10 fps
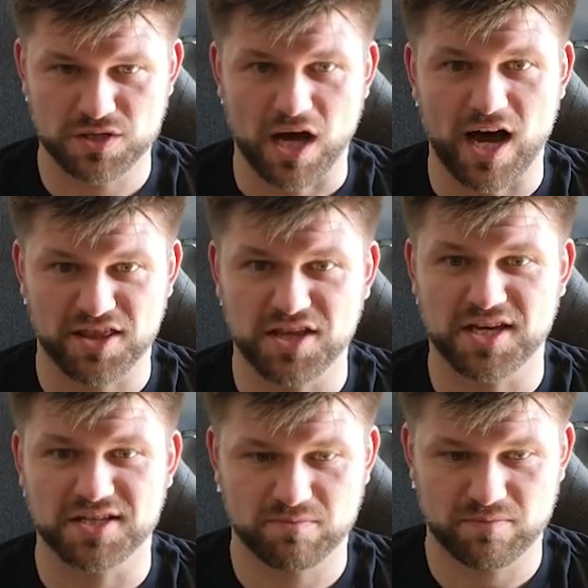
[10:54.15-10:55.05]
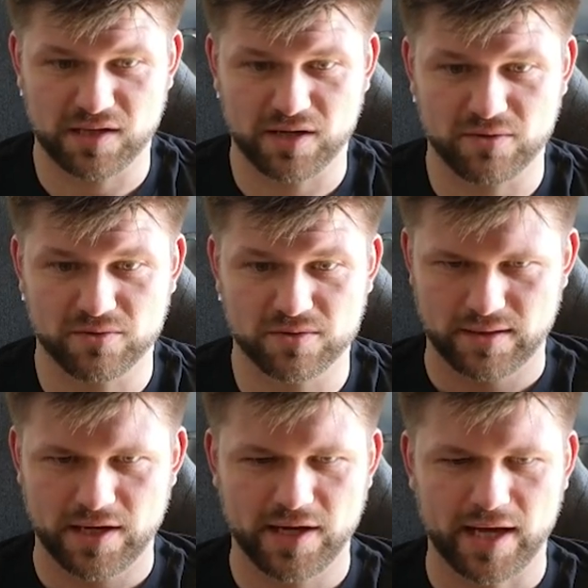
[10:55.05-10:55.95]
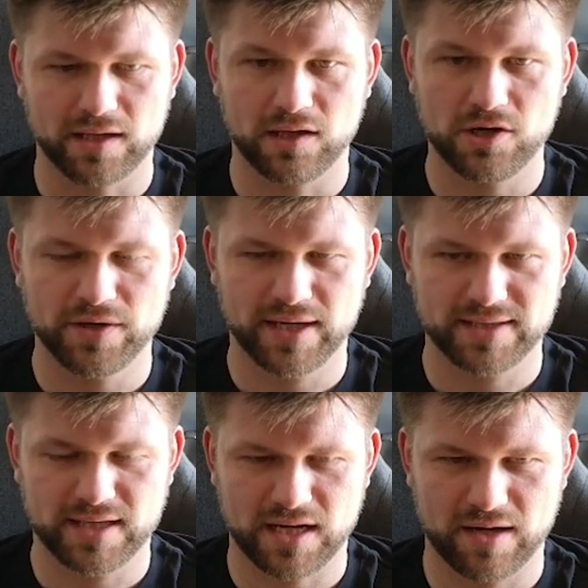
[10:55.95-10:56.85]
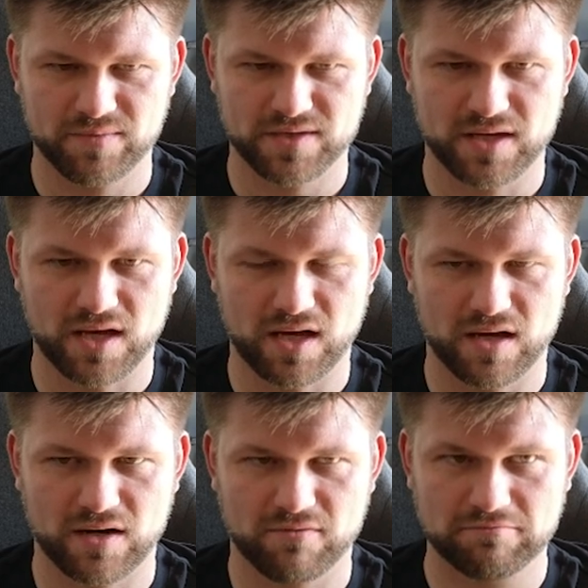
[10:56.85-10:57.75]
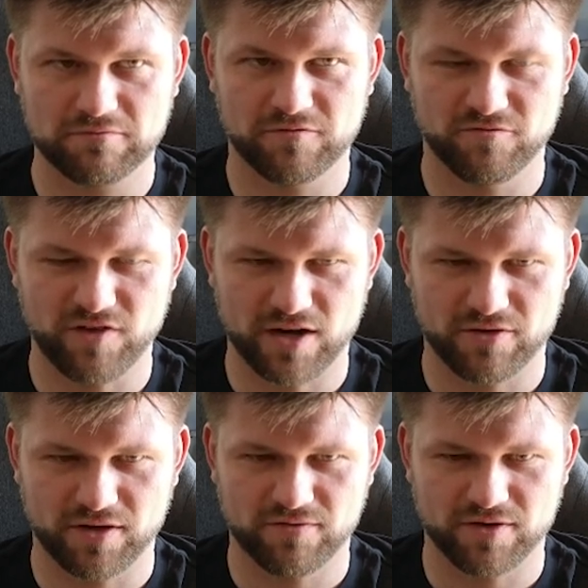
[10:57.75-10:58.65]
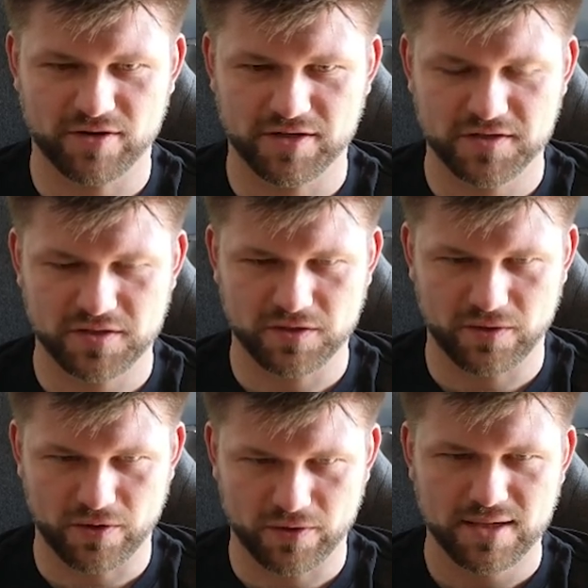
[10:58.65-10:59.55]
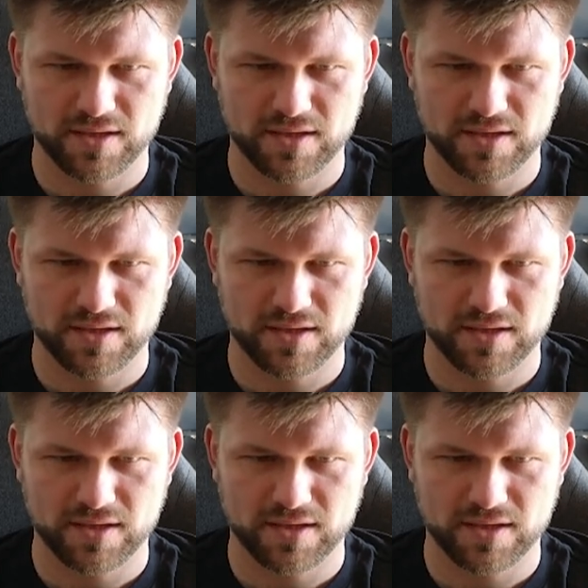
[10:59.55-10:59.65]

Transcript: I think it's bloody awesome. Okay, loading times are very, very slow.